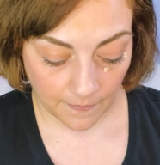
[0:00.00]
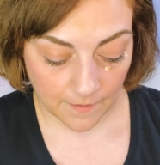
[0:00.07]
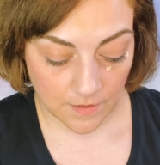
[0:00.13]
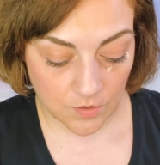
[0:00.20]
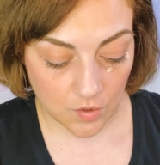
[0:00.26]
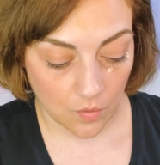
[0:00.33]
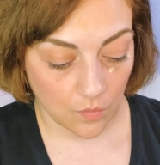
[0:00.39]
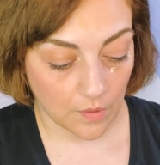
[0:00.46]

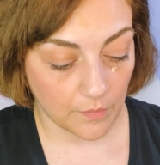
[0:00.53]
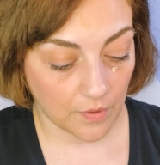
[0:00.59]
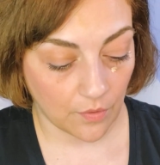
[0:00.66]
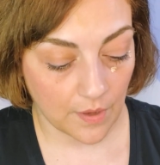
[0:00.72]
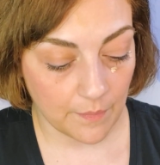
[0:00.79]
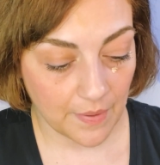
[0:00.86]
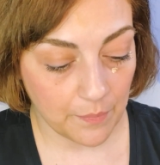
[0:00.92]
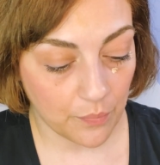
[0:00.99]
So I'm going to
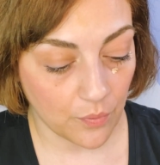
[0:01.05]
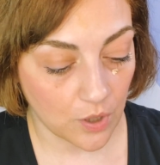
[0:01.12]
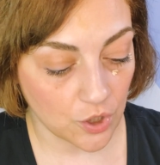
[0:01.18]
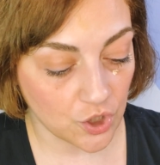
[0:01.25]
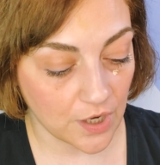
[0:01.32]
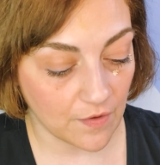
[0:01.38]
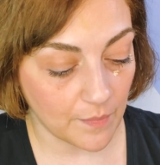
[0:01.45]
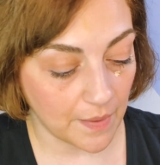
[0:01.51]
grab my brush.
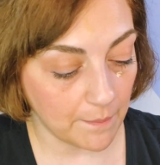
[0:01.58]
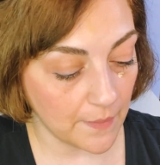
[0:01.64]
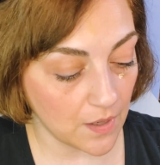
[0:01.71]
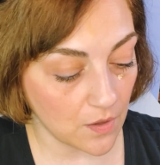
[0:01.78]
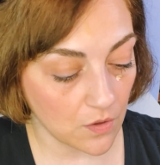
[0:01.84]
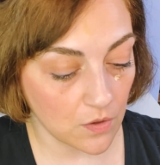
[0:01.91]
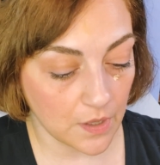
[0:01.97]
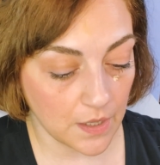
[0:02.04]
I have my
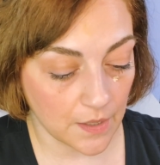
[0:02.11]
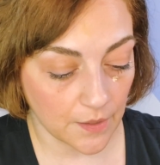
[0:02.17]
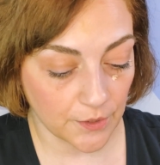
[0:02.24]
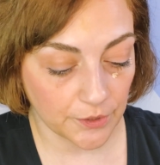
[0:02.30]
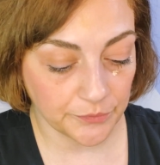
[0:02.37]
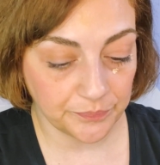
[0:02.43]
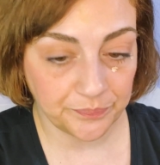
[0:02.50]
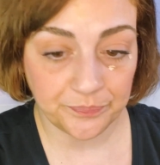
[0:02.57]
mirror here.